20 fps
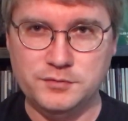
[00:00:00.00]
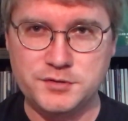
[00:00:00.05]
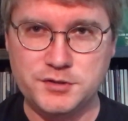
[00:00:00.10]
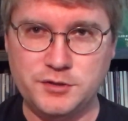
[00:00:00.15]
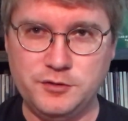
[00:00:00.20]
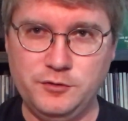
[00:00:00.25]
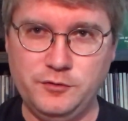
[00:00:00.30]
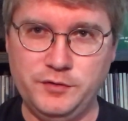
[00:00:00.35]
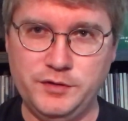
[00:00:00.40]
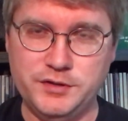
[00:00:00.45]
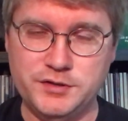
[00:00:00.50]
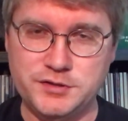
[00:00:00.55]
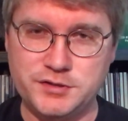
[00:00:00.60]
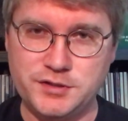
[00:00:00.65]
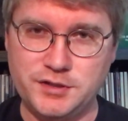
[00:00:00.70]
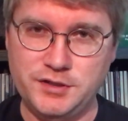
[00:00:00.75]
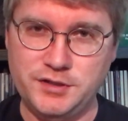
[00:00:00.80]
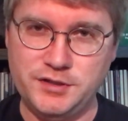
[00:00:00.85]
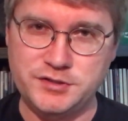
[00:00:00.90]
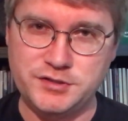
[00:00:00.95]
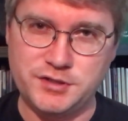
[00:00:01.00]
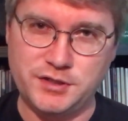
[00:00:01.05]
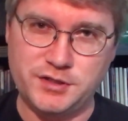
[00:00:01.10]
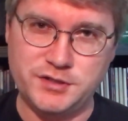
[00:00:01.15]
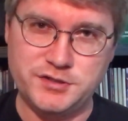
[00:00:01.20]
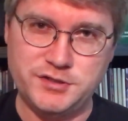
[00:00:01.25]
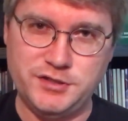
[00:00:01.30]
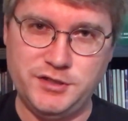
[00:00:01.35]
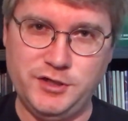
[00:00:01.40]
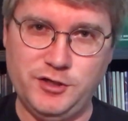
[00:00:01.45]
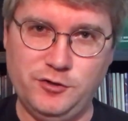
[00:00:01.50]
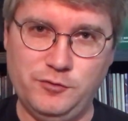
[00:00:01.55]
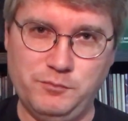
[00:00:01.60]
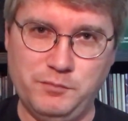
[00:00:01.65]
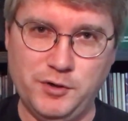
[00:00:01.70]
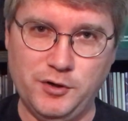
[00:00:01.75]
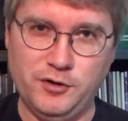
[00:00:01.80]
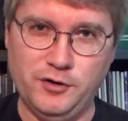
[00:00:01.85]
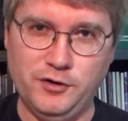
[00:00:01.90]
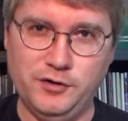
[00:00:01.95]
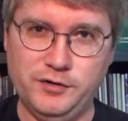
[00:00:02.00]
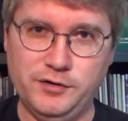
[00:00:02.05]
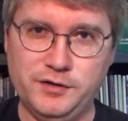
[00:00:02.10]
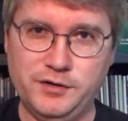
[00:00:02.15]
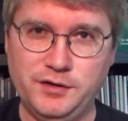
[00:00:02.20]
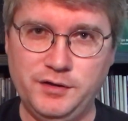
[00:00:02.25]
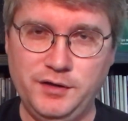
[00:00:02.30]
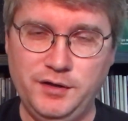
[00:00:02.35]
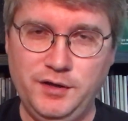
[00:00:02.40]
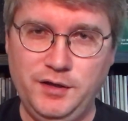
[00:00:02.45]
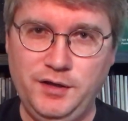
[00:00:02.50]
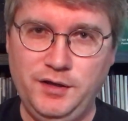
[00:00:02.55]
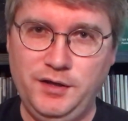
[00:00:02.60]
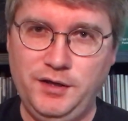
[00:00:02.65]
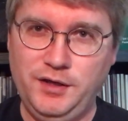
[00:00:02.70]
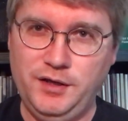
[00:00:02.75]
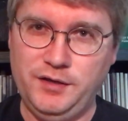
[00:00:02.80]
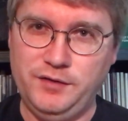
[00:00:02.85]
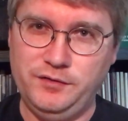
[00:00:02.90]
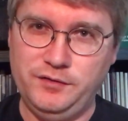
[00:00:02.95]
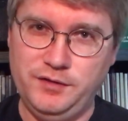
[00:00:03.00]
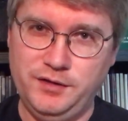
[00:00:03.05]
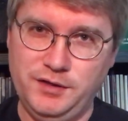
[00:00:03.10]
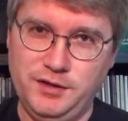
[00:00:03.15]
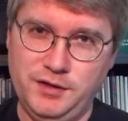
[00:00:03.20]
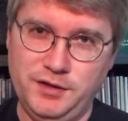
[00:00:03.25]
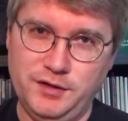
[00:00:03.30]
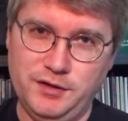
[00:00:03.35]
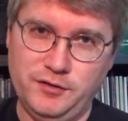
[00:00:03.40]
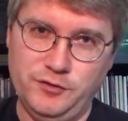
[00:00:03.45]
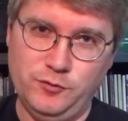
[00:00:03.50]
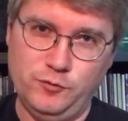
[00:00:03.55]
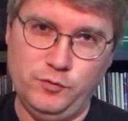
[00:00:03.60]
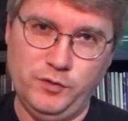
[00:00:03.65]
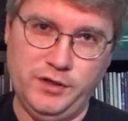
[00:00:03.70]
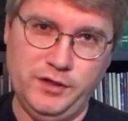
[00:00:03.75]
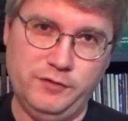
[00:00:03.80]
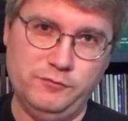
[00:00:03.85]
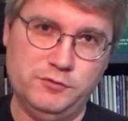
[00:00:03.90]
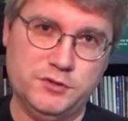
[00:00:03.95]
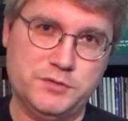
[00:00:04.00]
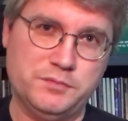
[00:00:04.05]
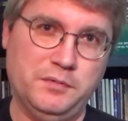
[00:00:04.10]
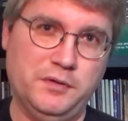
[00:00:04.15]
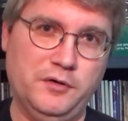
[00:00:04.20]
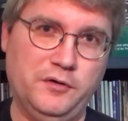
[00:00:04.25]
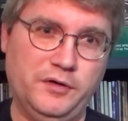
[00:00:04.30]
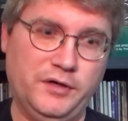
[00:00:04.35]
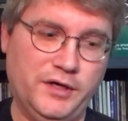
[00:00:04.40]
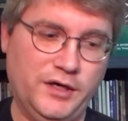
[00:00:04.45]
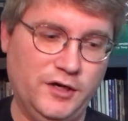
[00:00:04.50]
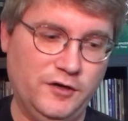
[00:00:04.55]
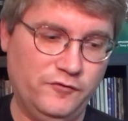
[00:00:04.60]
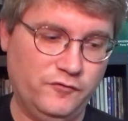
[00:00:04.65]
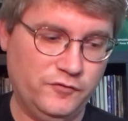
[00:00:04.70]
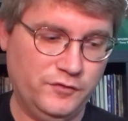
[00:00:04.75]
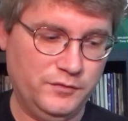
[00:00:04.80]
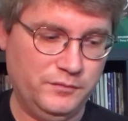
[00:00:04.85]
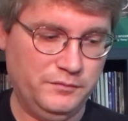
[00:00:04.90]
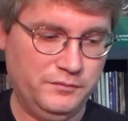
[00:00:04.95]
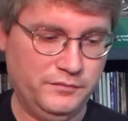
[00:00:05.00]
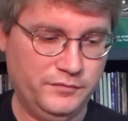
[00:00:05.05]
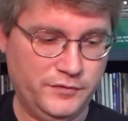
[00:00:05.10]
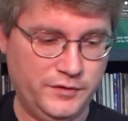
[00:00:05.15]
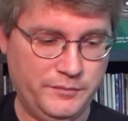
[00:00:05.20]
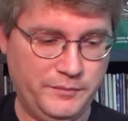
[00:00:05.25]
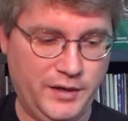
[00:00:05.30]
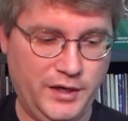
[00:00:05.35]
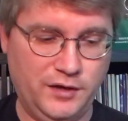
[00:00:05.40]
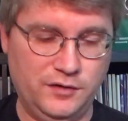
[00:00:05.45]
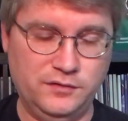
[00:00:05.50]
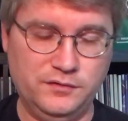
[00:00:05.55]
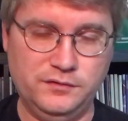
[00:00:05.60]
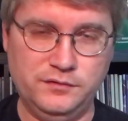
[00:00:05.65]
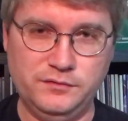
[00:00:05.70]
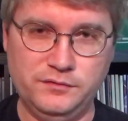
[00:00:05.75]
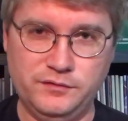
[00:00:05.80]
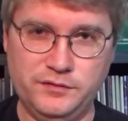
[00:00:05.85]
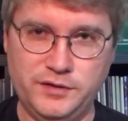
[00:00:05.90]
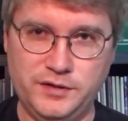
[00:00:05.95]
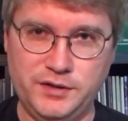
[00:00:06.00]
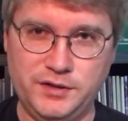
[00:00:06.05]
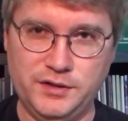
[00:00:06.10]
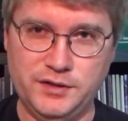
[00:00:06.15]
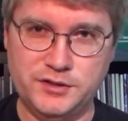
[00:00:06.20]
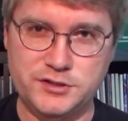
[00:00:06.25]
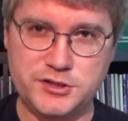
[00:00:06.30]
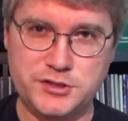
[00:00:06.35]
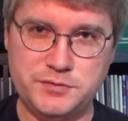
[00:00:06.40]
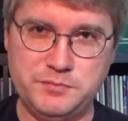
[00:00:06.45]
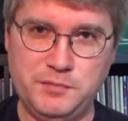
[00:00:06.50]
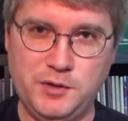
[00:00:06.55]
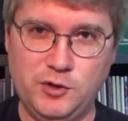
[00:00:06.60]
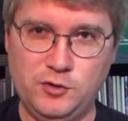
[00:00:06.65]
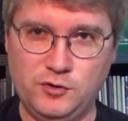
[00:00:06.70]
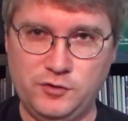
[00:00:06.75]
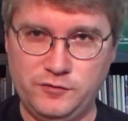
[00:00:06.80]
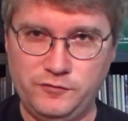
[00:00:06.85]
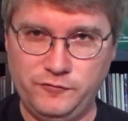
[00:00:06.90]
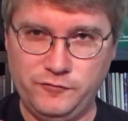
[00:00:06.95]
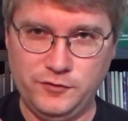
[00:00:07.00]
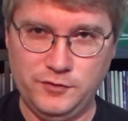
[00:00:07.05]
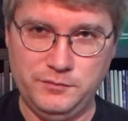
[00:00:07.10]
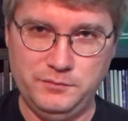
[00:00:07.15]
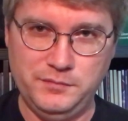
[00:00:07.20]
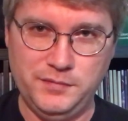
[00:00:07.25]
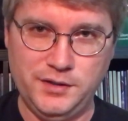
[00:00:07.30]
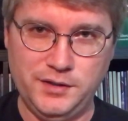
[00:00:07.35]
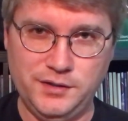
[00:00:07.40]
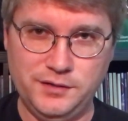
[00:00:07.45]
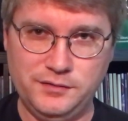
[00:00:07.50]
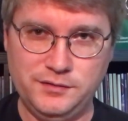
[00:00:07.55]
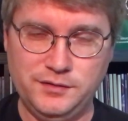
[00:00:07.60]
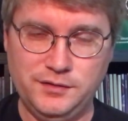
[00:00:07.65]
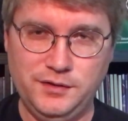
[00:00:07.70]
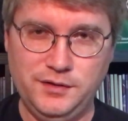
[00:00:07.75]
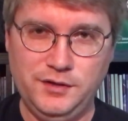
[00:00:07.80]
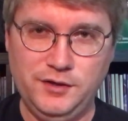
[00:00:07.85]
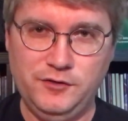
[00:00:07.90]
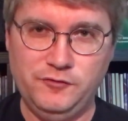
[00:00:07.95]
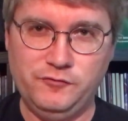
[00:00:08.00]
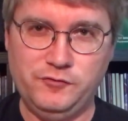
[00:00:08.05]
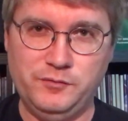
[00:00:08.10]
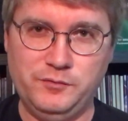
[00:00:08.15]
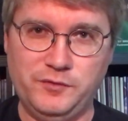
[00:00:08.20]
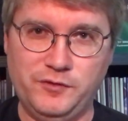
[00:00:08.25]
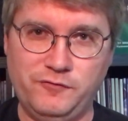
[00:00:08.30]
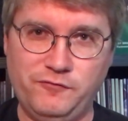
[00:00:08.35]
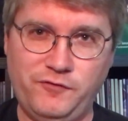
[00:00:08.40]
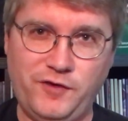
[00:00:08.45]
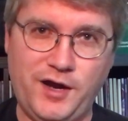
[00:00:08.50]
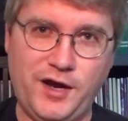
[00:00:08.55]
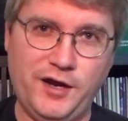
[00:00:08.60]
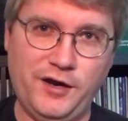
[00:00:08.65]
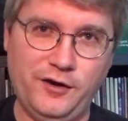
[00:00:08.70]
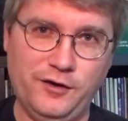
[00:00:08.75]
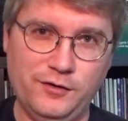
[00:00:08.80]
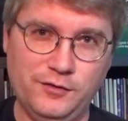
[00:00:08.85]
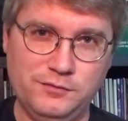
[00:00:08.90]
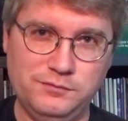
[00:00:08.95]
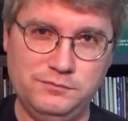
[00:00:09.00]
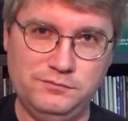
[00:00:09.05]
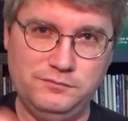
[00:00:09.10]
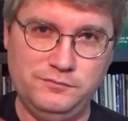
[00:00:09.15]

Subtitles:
So as the casino burned, and the wind was blowing down from the mountain, the smoke from the fire